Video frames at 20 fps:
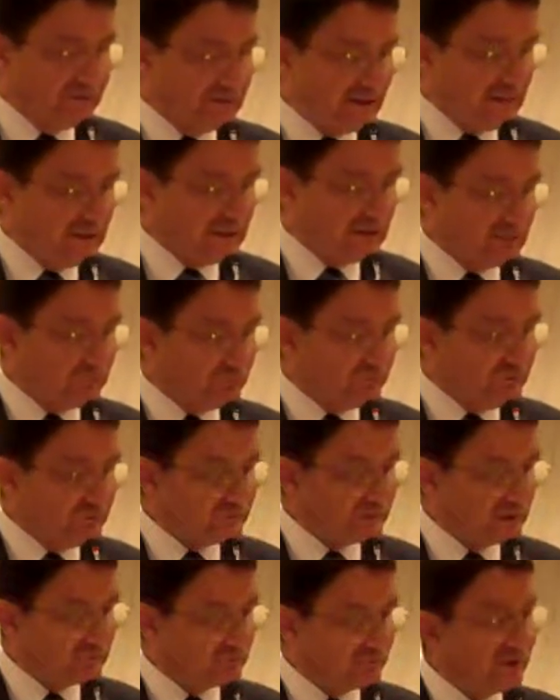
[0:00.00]
take
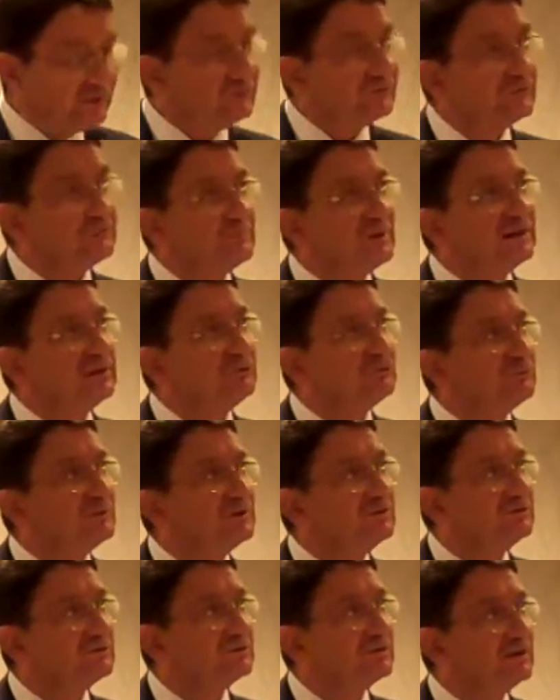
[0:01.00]
risk and crisis
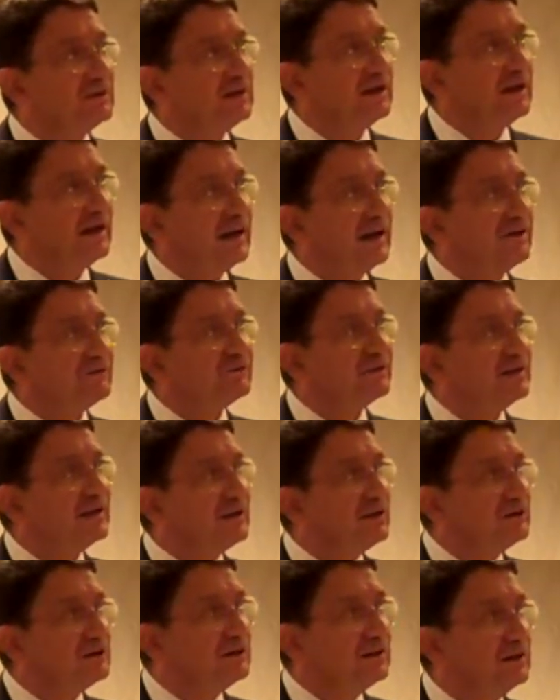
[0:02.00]
management as an
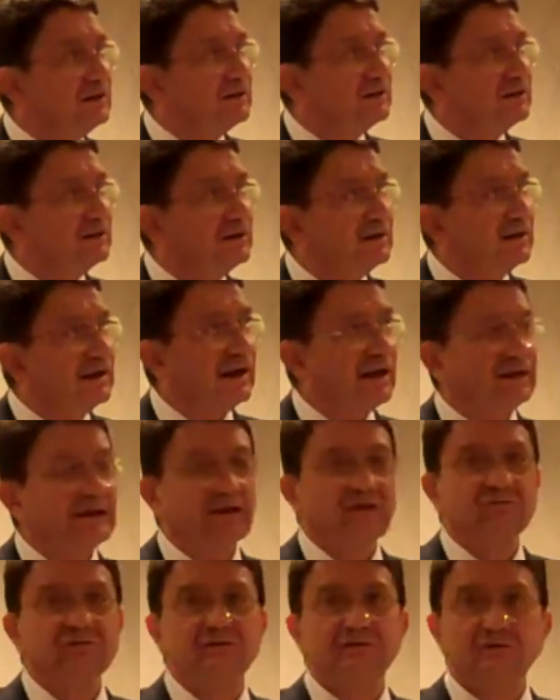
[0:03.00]
area and
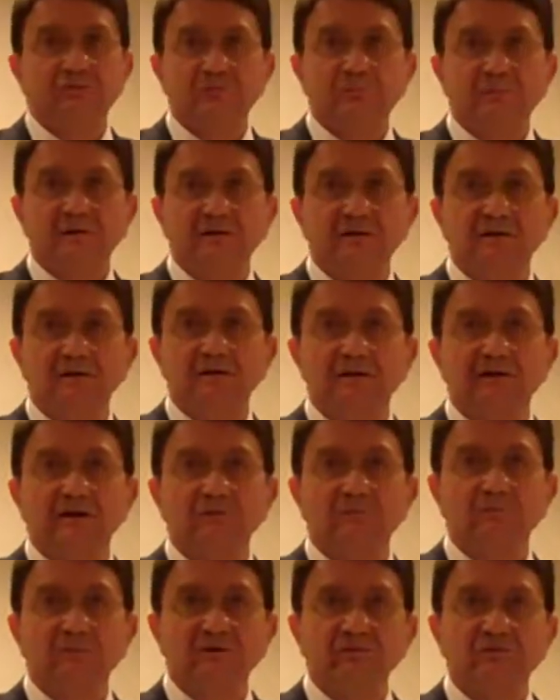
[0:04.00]
as a discipline
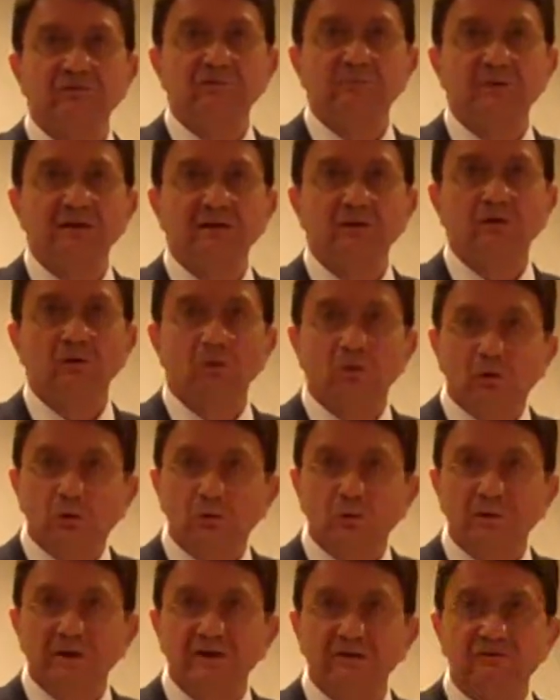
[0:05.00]
that must be
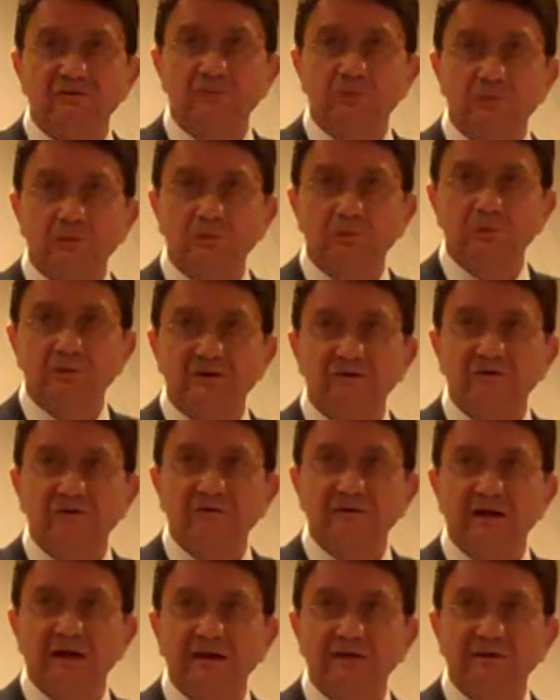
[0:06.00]
always
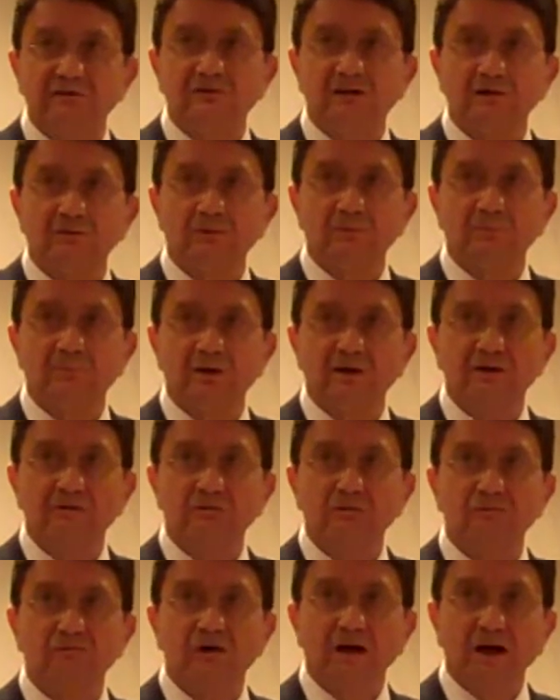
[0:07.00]
an integral
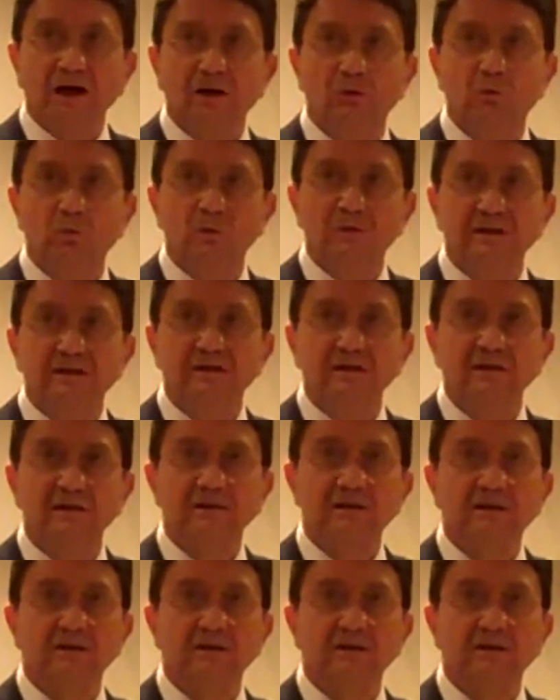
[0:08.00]
part of how we